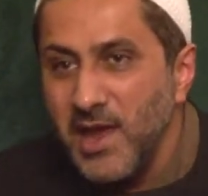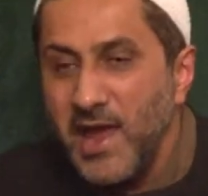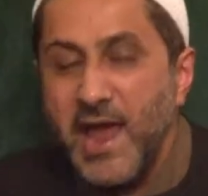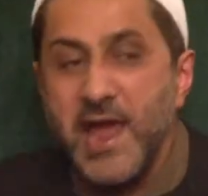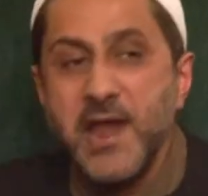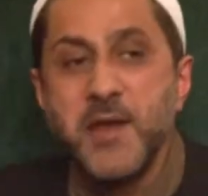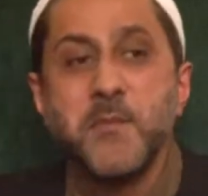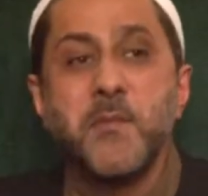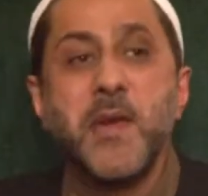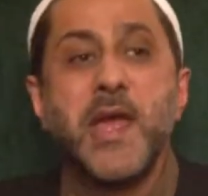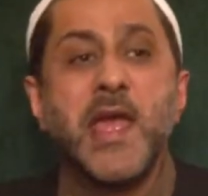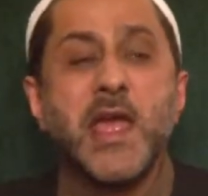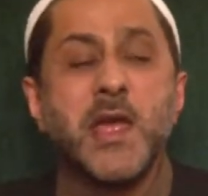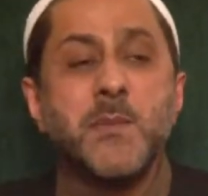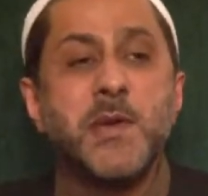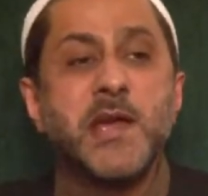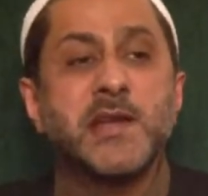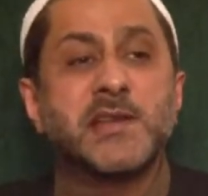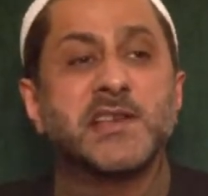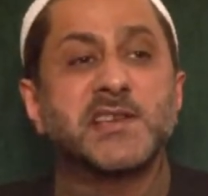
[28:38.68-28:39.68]
And
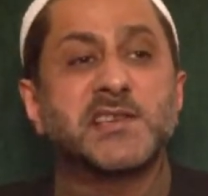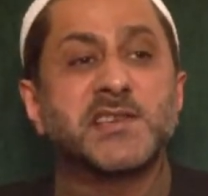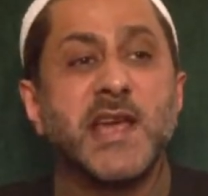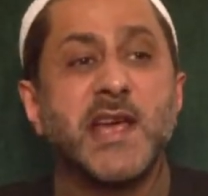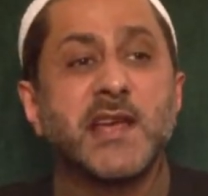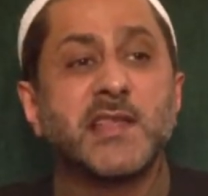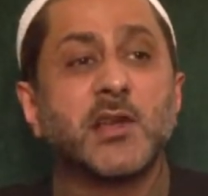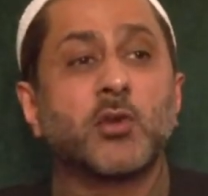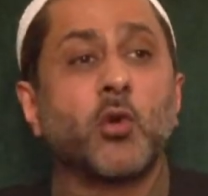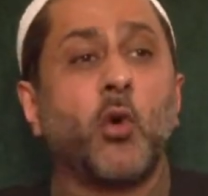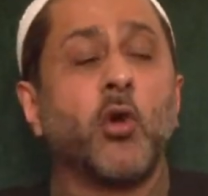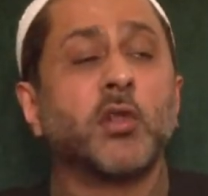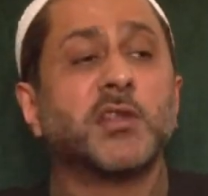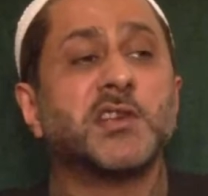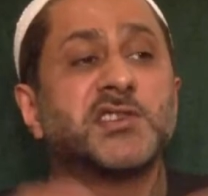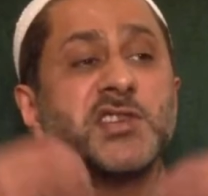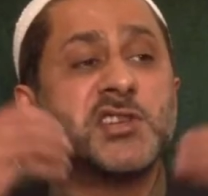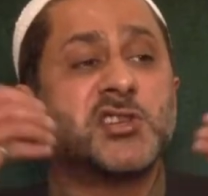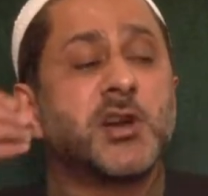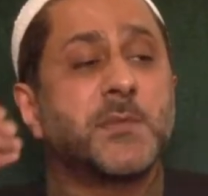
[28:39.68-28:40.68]
maybe it is saying that all
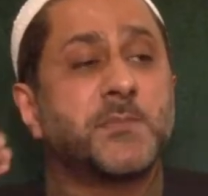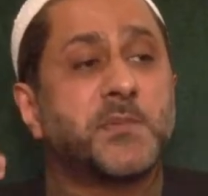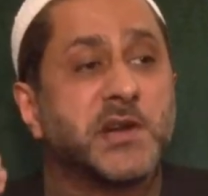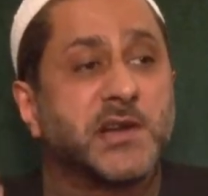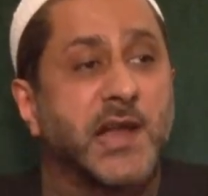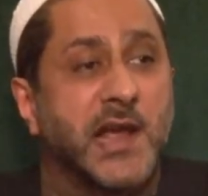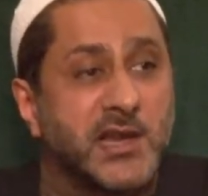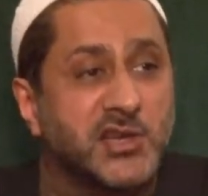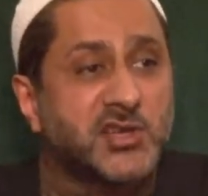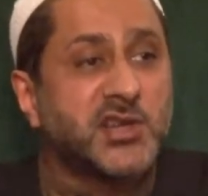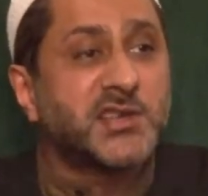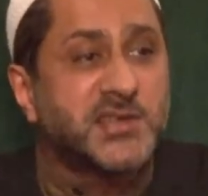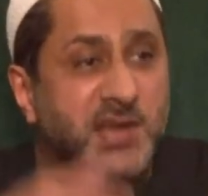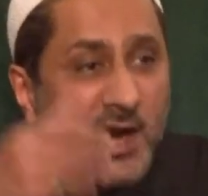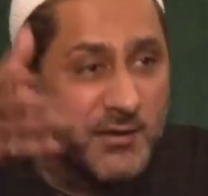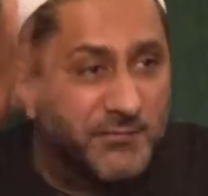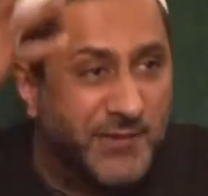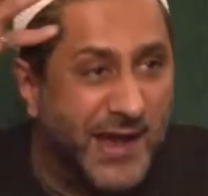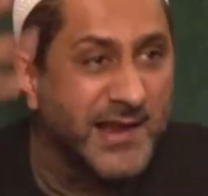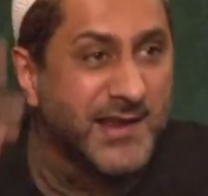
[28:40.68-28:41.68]
these interpretations
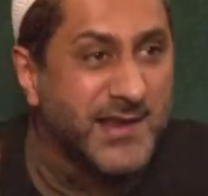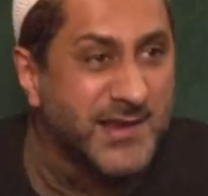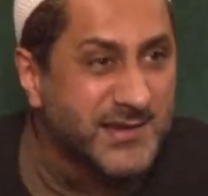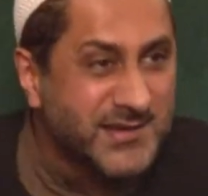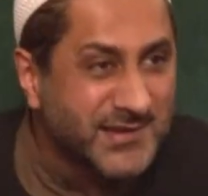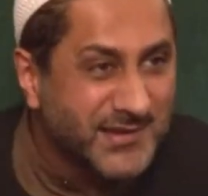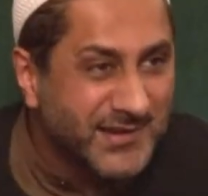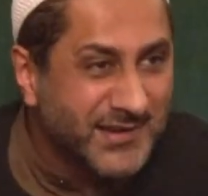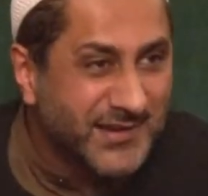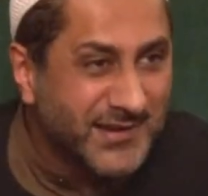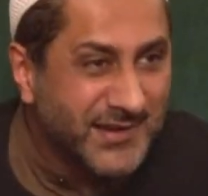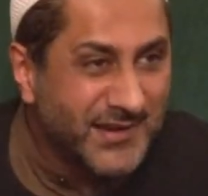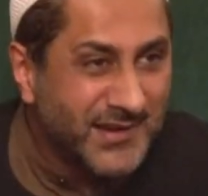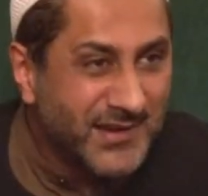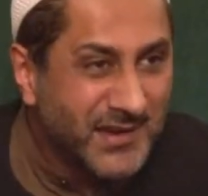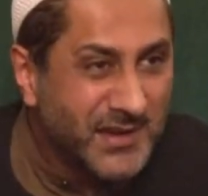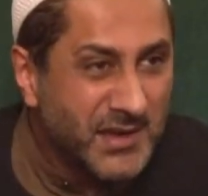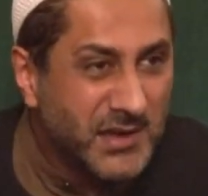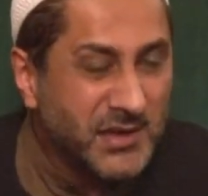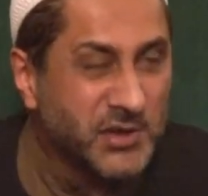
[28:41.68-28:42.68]
are valid.
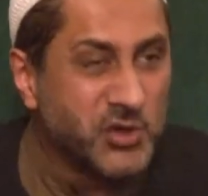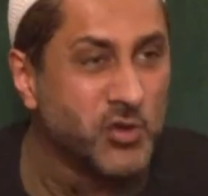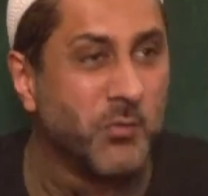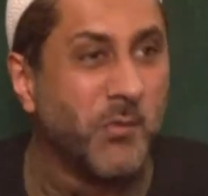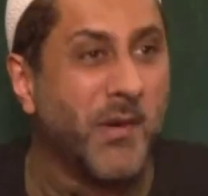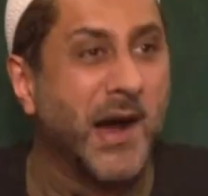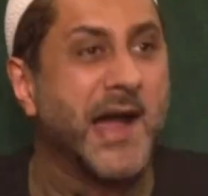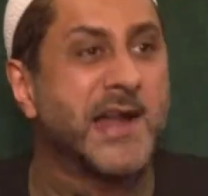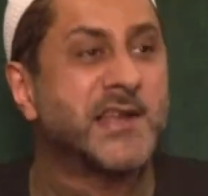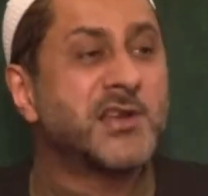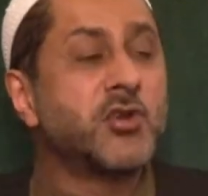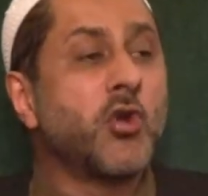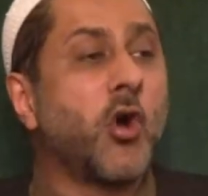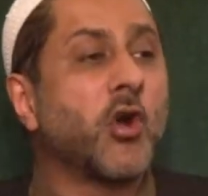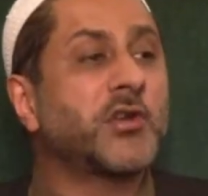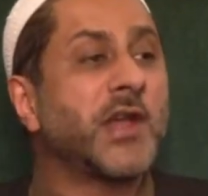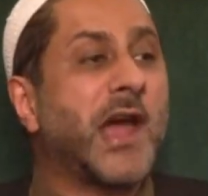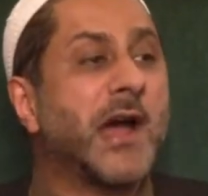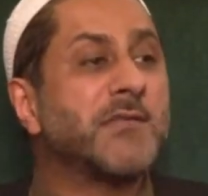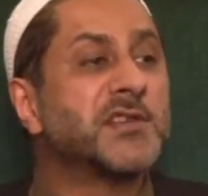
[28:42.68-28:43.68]
You might
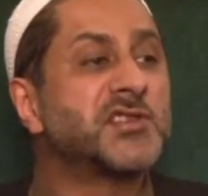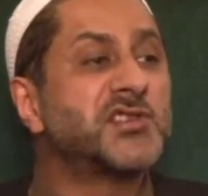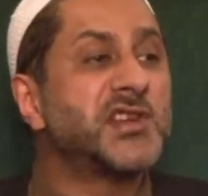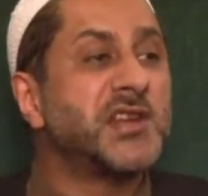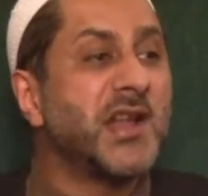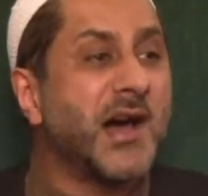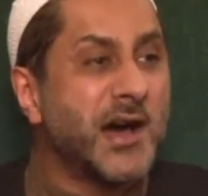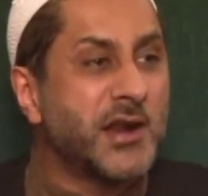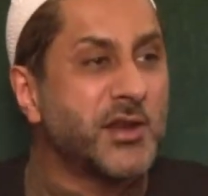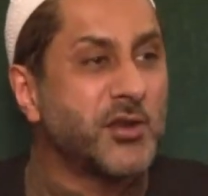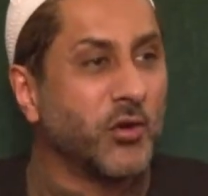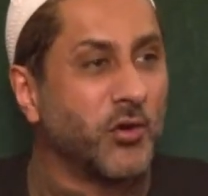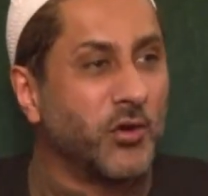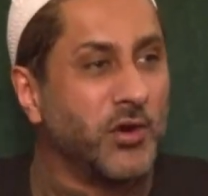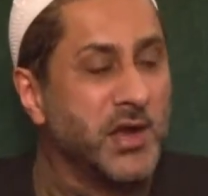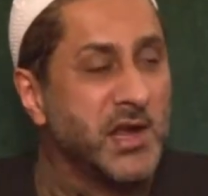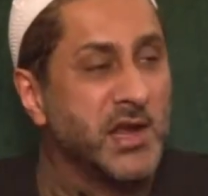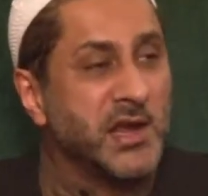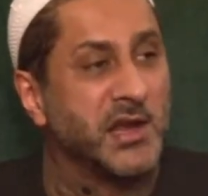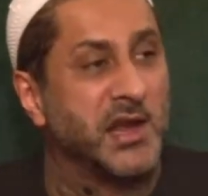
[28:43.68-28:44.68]
not have a
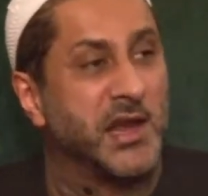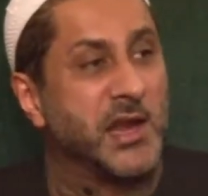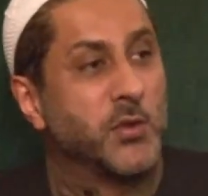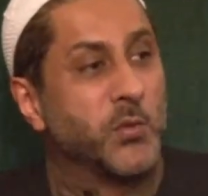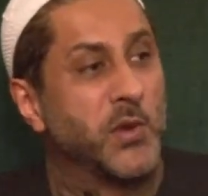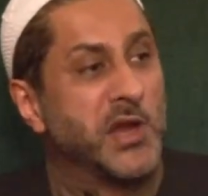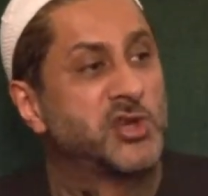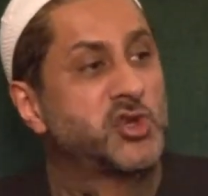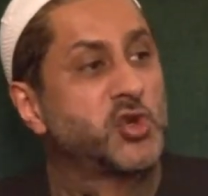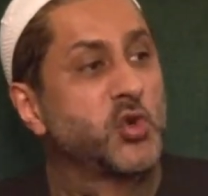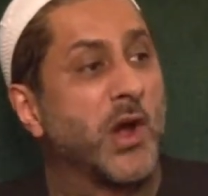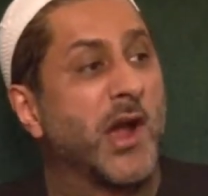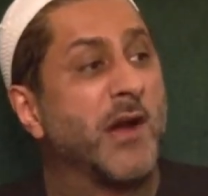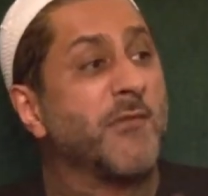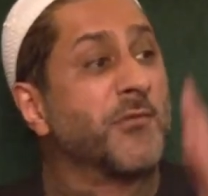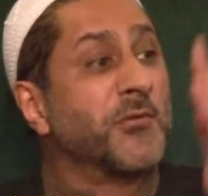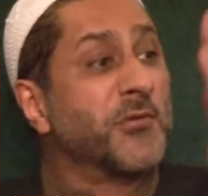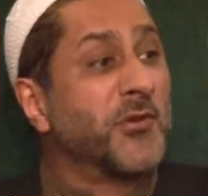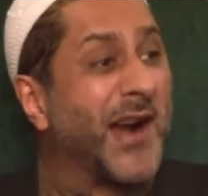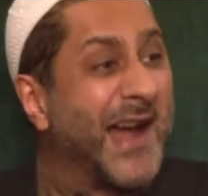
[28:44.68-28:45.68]
scenario in which you
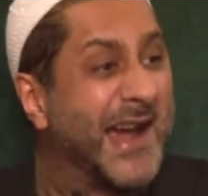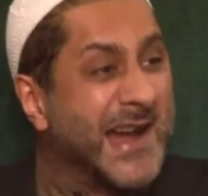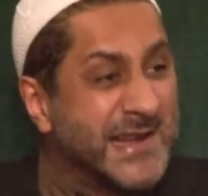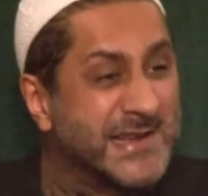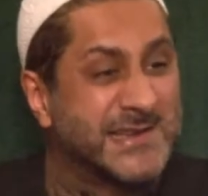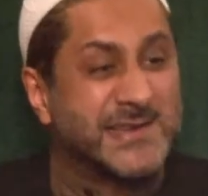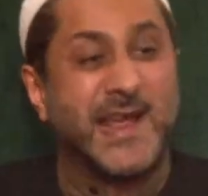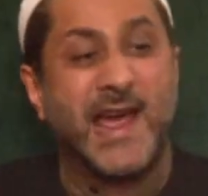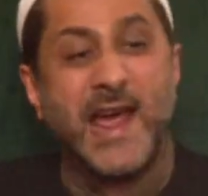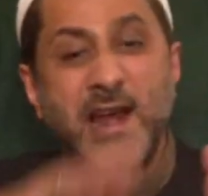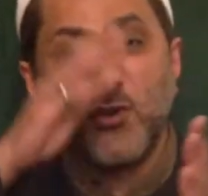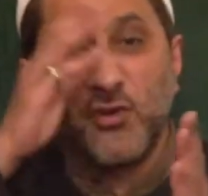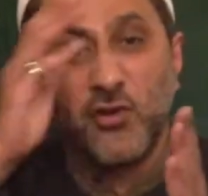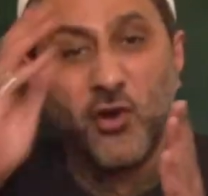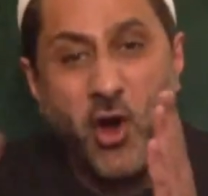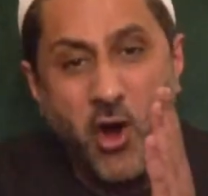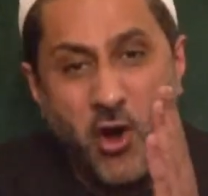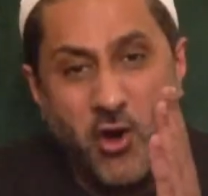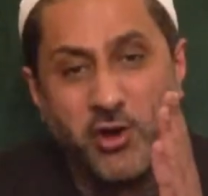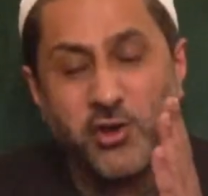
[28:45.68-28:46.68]
have right and
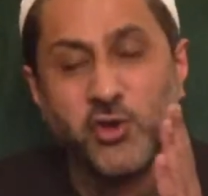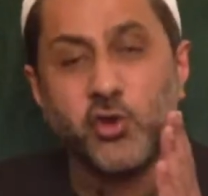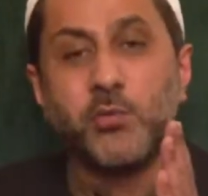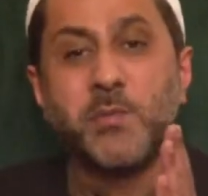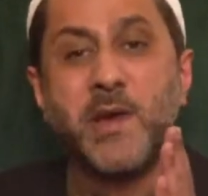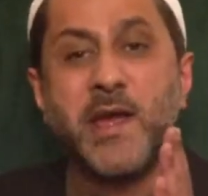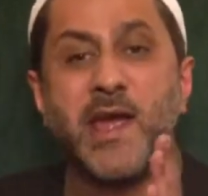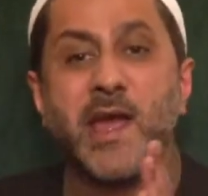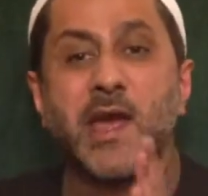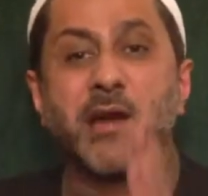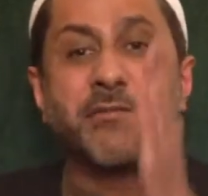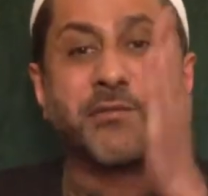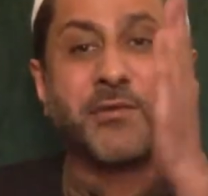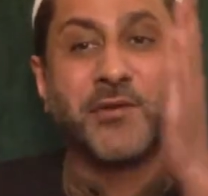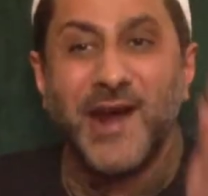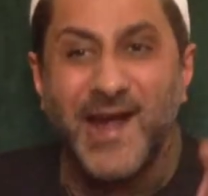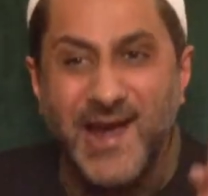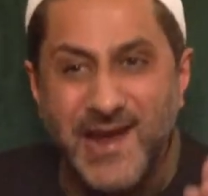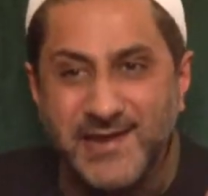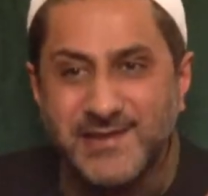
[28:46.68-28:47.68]
wrong. You may have
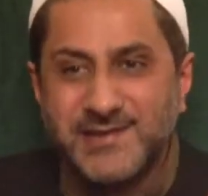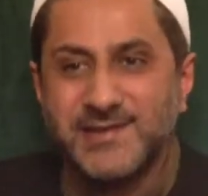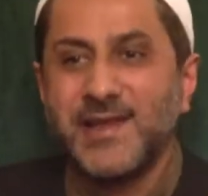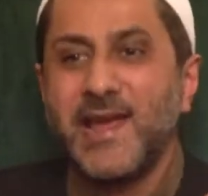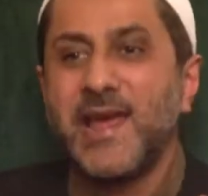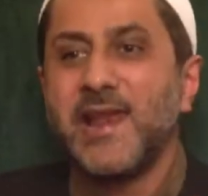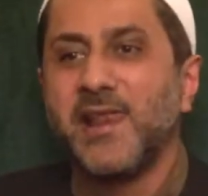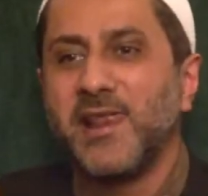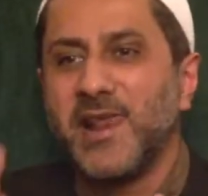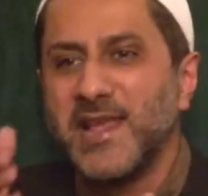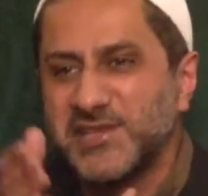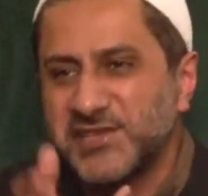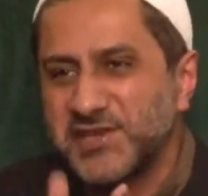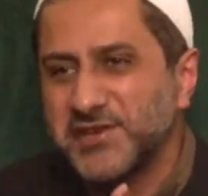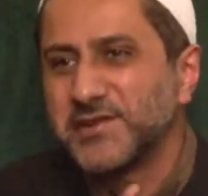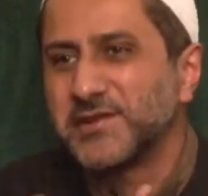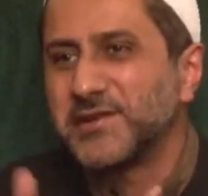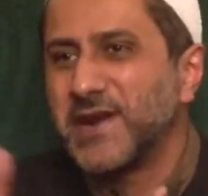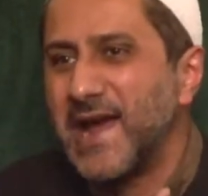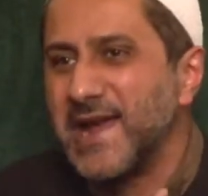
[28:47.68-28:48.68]
right and
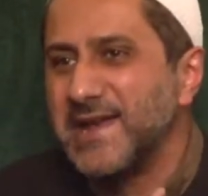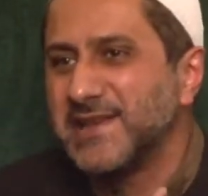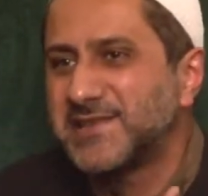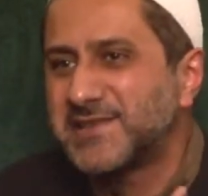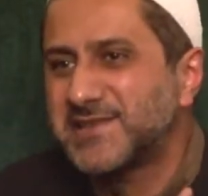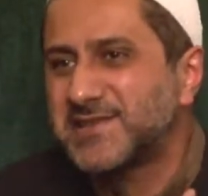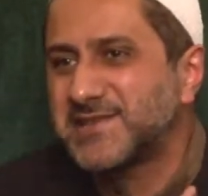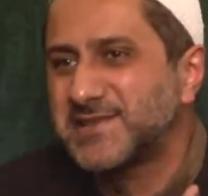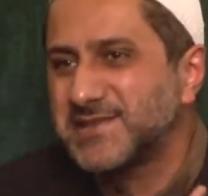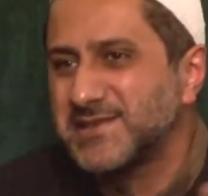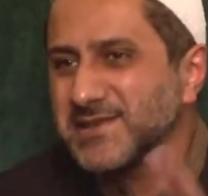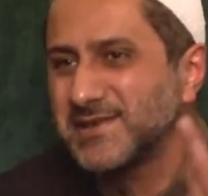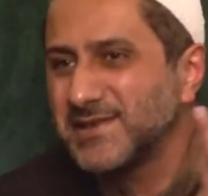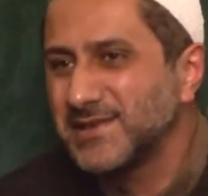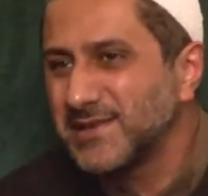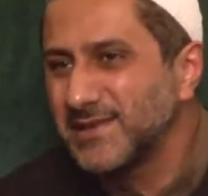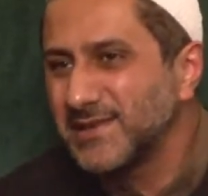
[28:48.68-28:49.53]
lesser rights.